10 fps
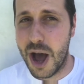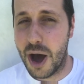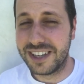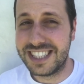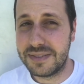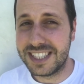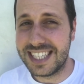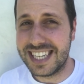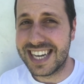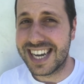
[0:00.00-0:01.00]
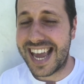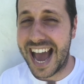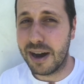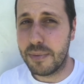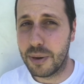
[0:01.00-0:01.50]
On D V D,
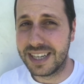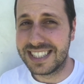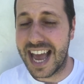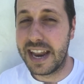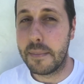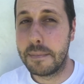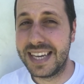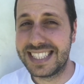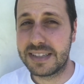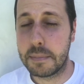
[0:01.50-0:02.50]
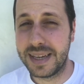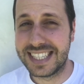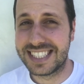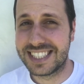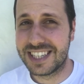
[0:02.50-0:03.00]
Cowboys and Beast
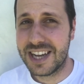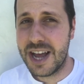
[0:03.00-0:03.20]
Beast.